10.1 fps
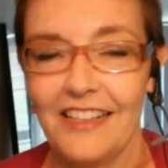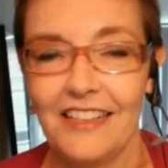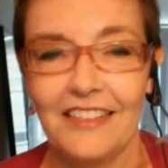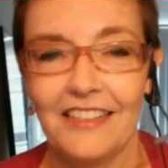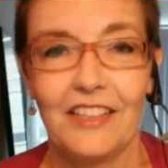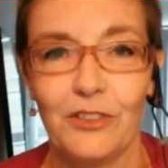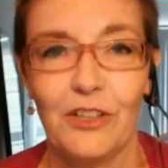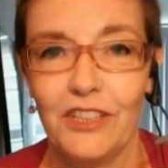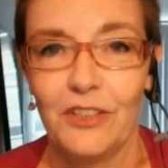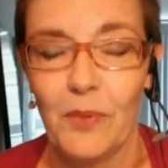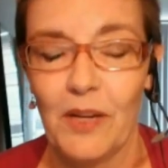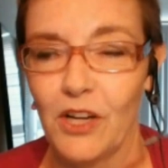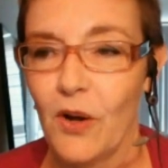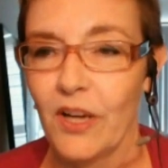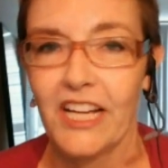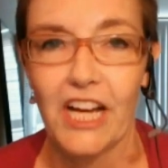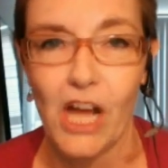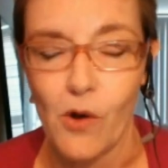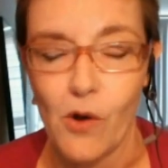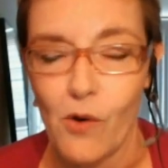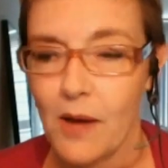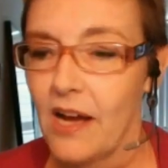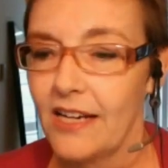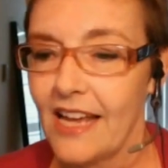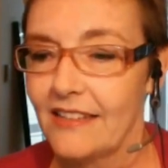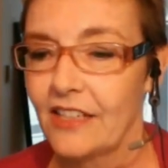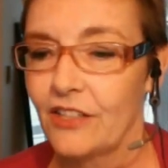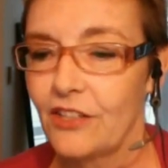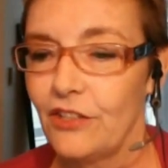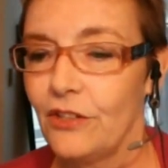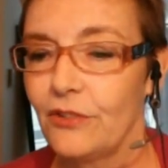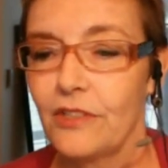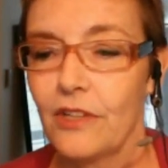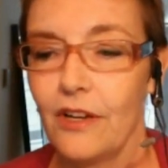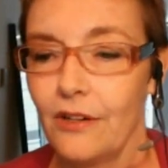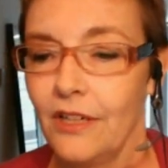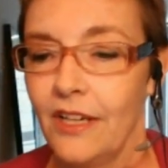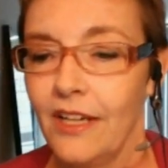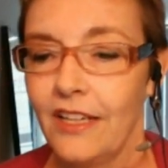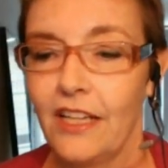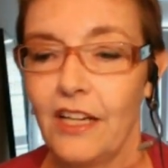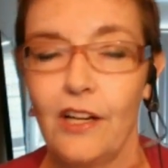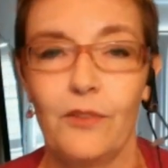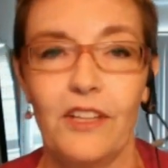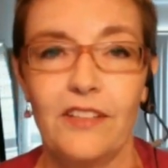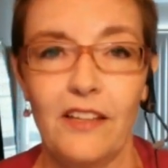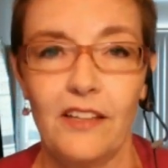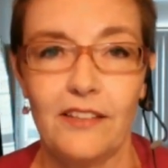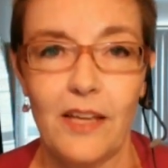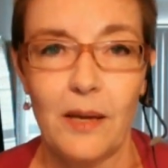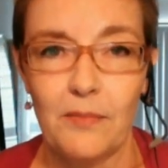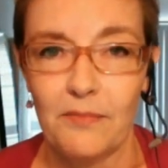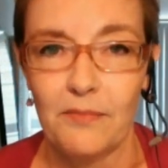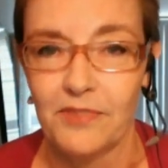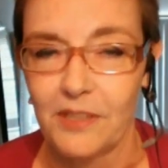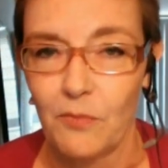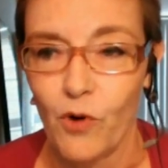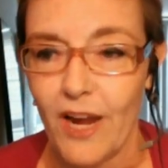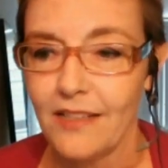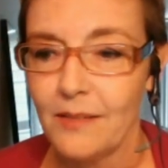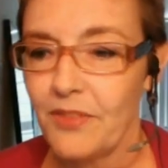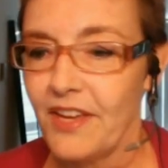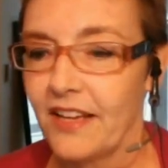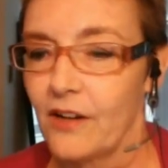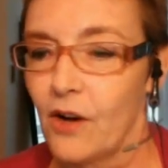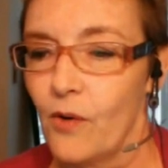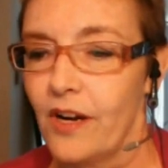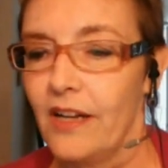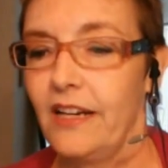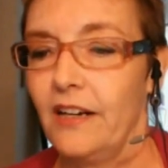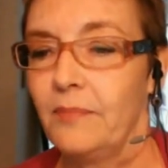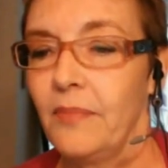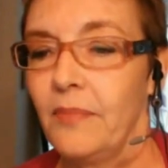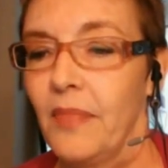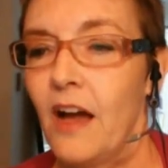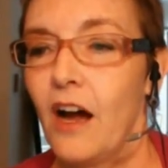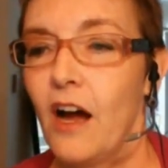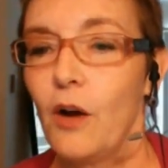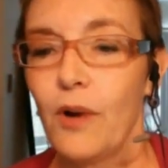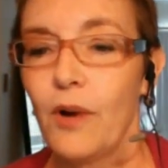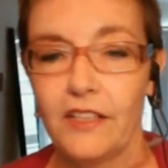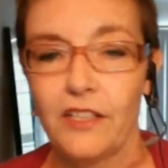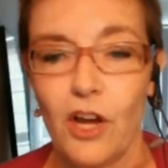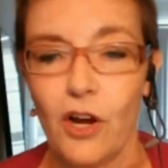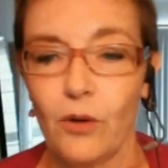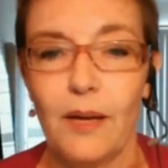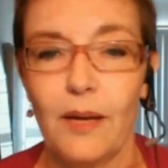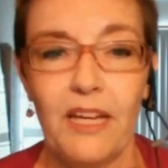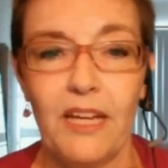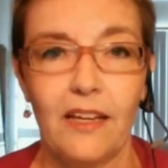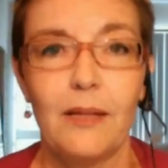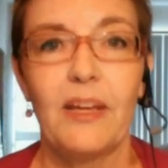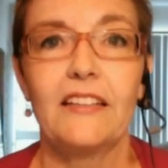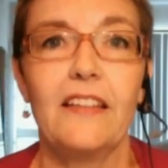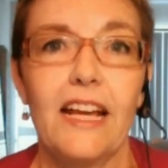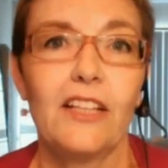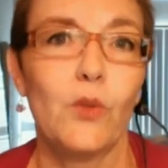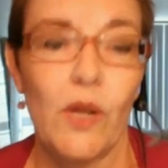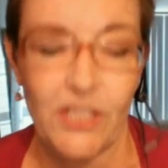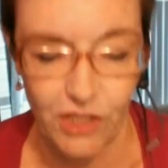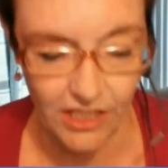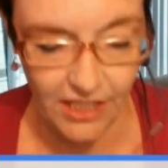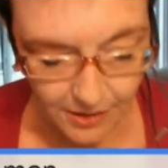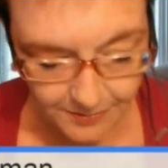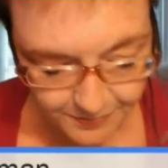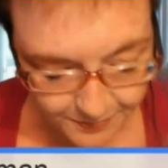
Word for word: you know, she's been going gung-ho on podcasting, too. So, you know, this isn't some, some random thing going on here. All right, so let me, let me get to the next question here. Okay.